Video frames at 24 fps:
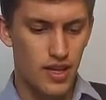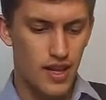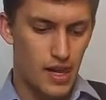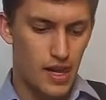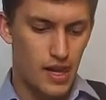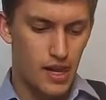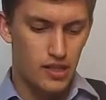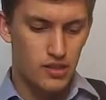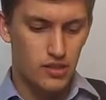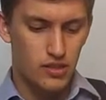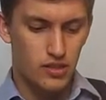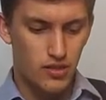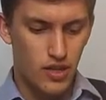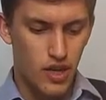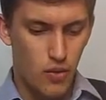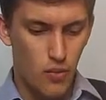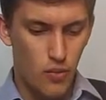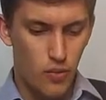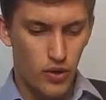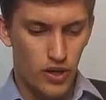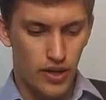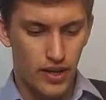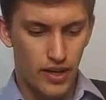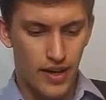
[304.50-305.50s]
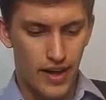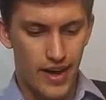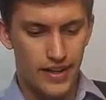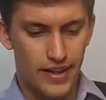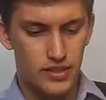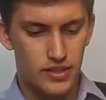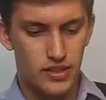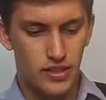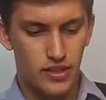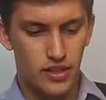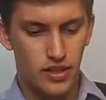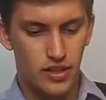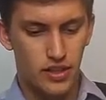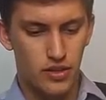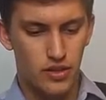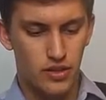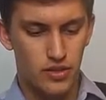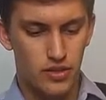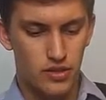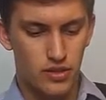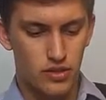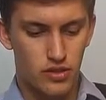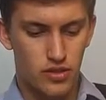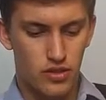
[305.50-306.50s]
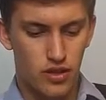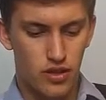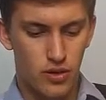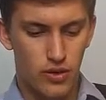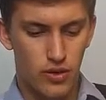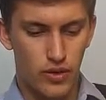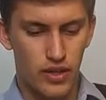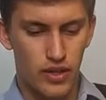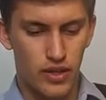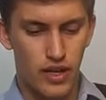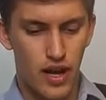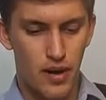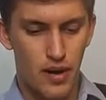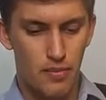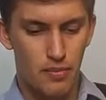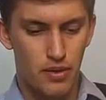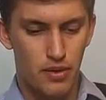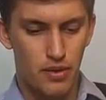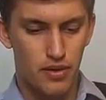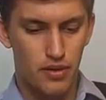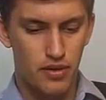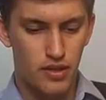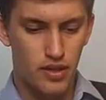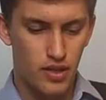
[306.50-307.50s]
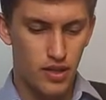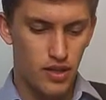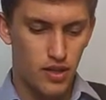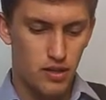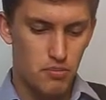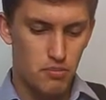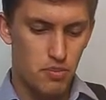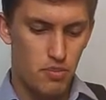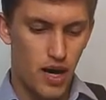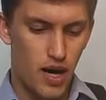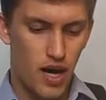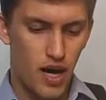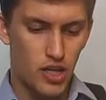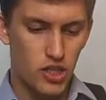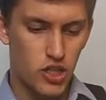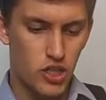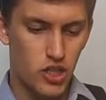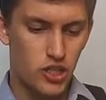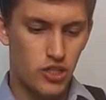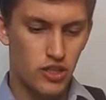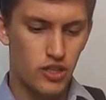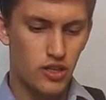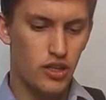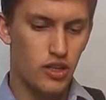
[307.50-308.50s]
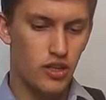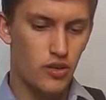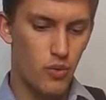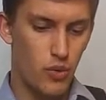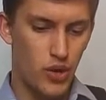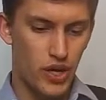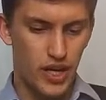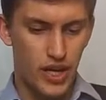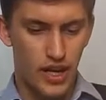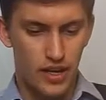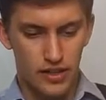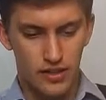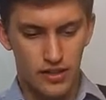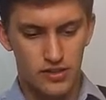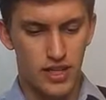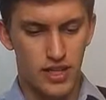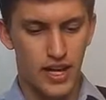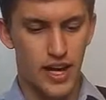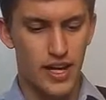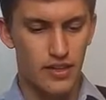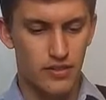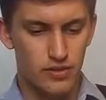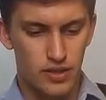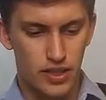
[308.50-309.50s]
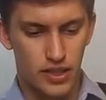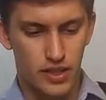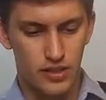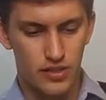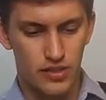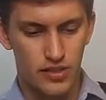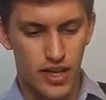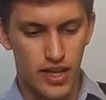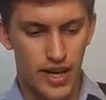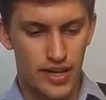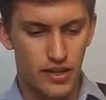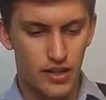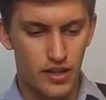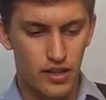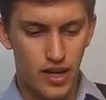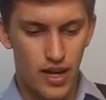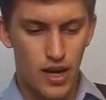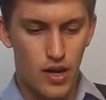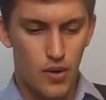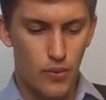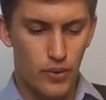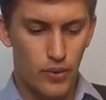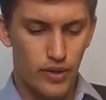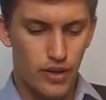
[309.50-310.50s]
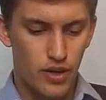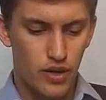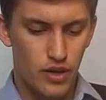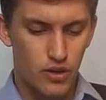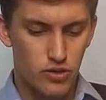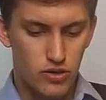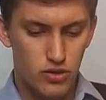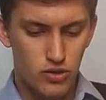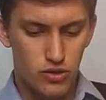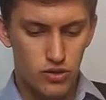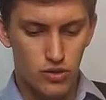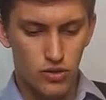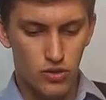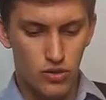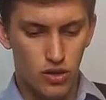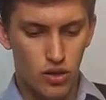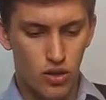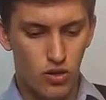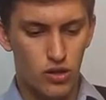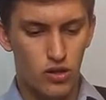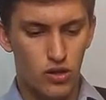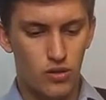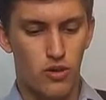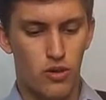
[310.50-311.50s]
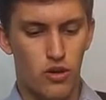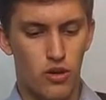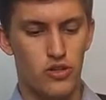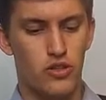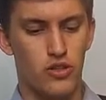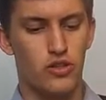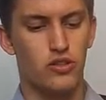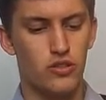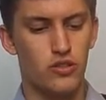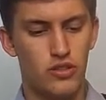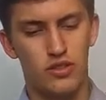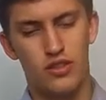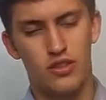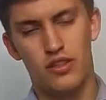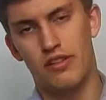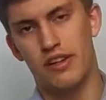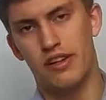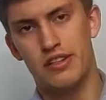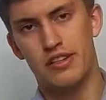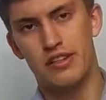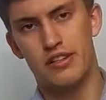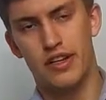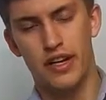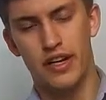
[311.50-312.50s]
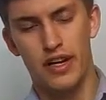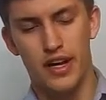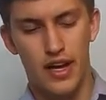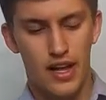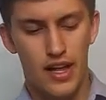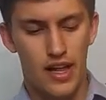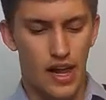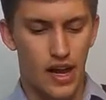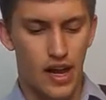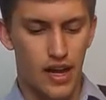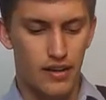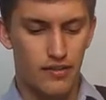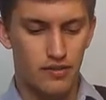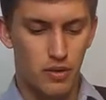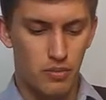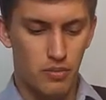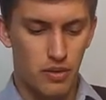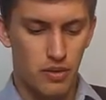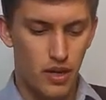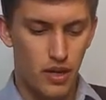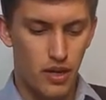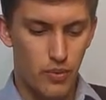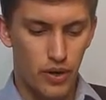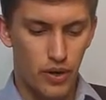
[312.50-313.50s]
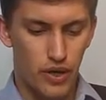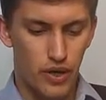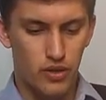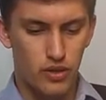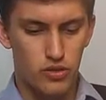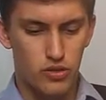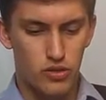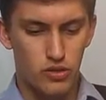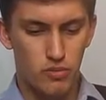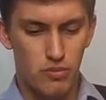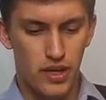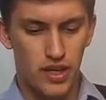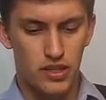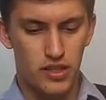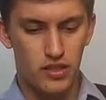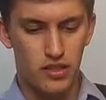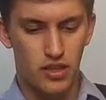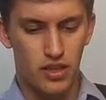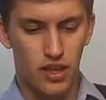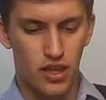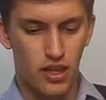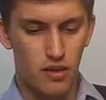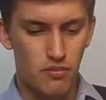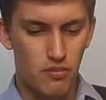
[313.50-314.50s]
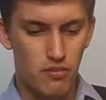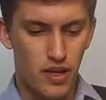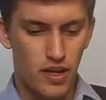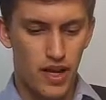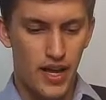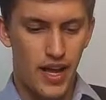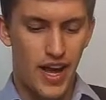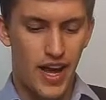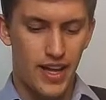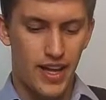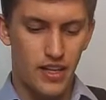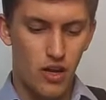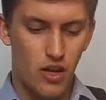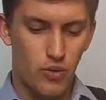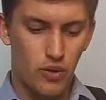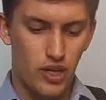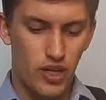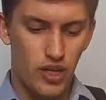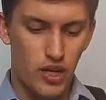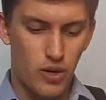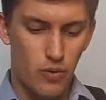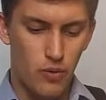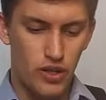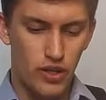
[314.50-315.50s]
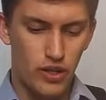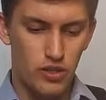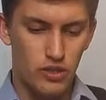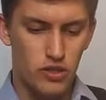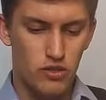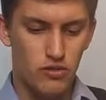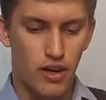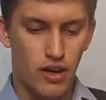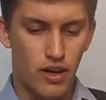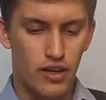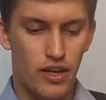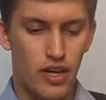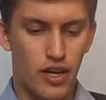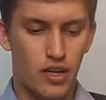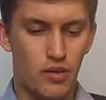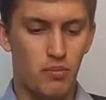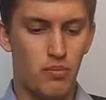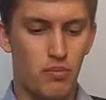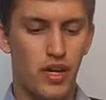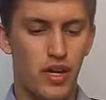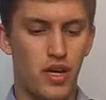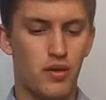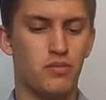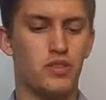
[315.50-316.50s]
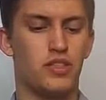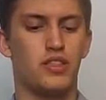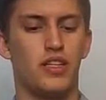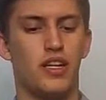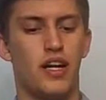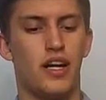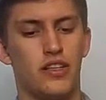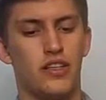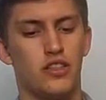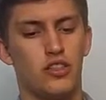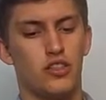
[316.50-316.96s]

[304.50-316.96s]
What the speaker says: So now we can execute. So in app bash, we get inside of the container, we go to local modules directory, and from here we go to base theme, and now here we need to run npm CI.